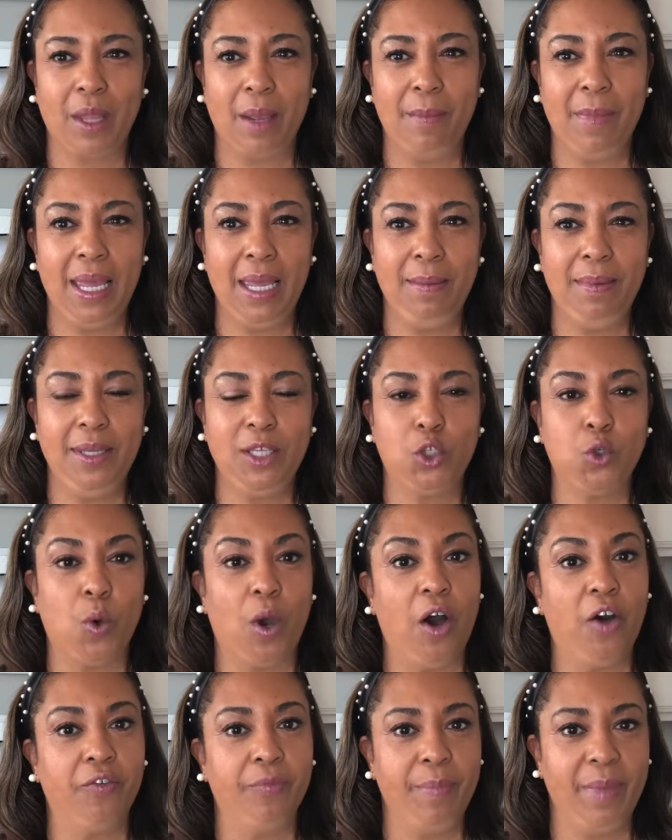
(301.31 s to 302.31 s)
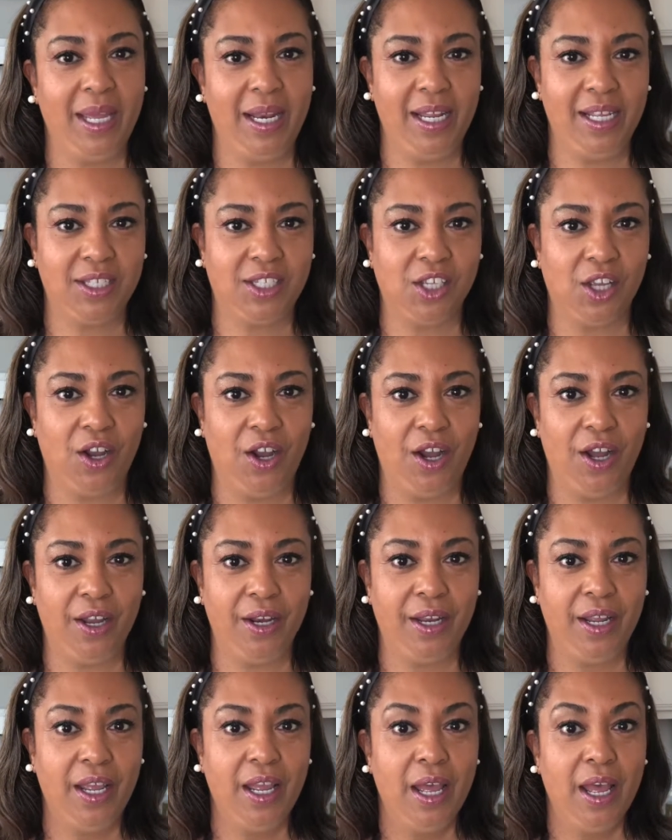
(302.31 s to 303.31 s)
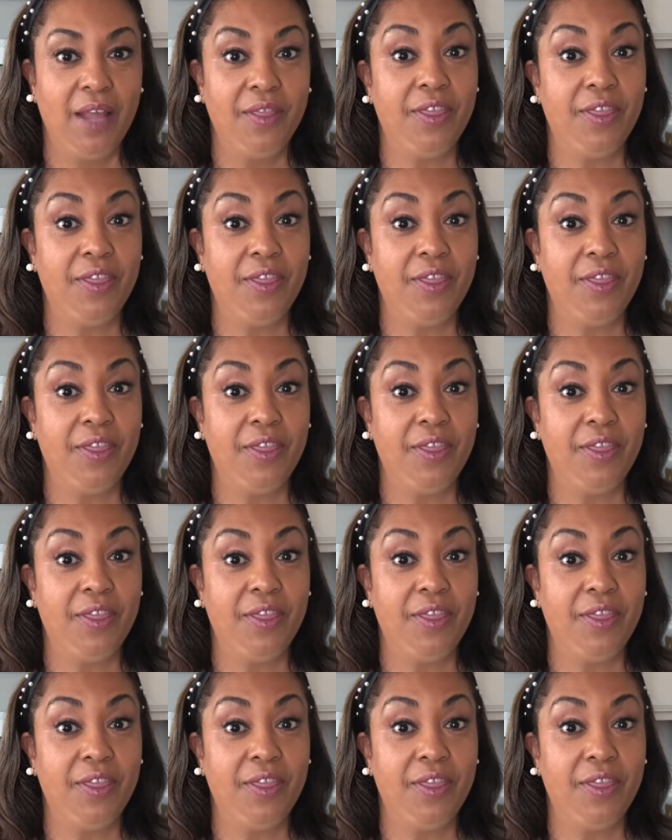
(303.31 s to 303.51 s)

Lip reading: maybe 12 minutes on the